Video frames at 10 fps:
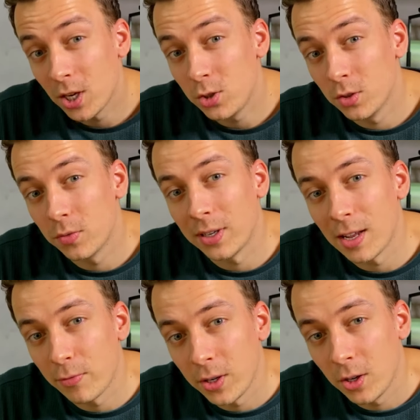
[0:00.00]
tuned for
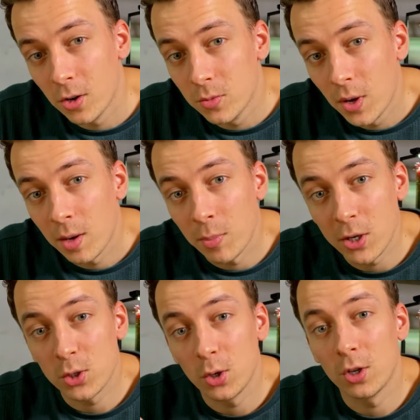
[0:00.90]
that video. Make
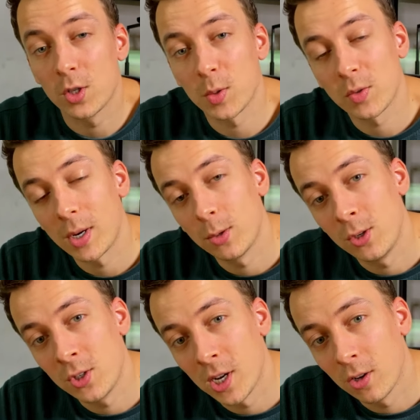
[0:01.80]
sure you're subscribed to the
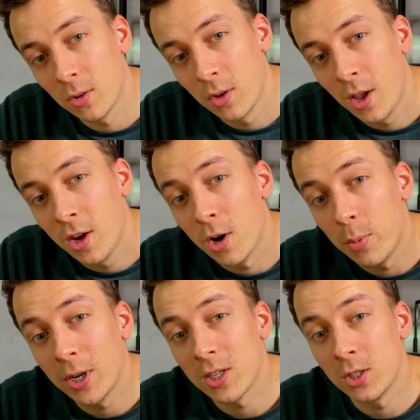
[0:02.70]
channel. Hope you
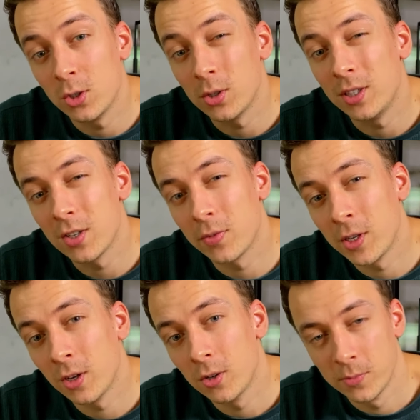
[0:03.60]
guys enjoyed this
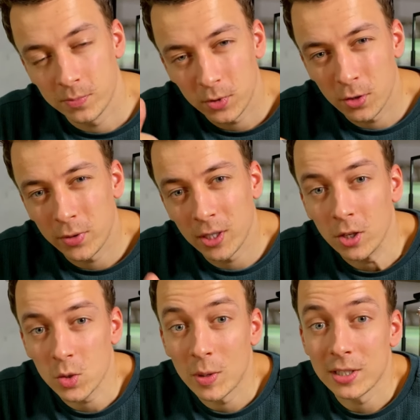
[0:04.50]
video. Don't forget to
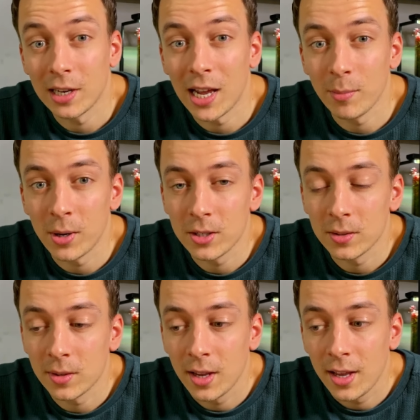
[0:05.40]
smash that like
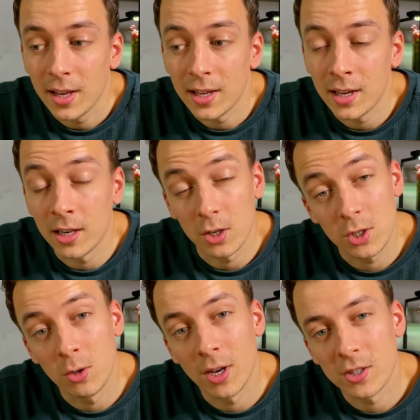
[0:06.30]
button, and I'll
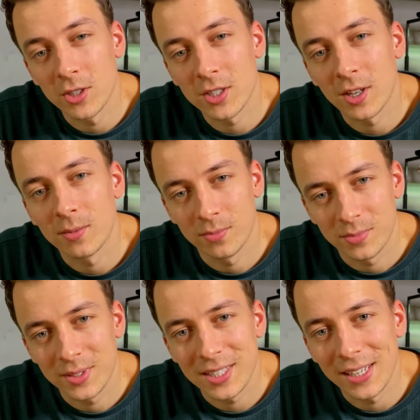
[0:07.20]
see you guys next time.
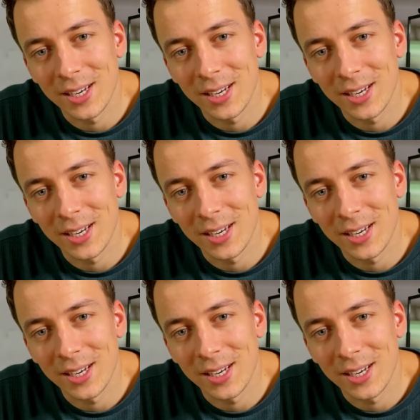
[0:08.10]
Take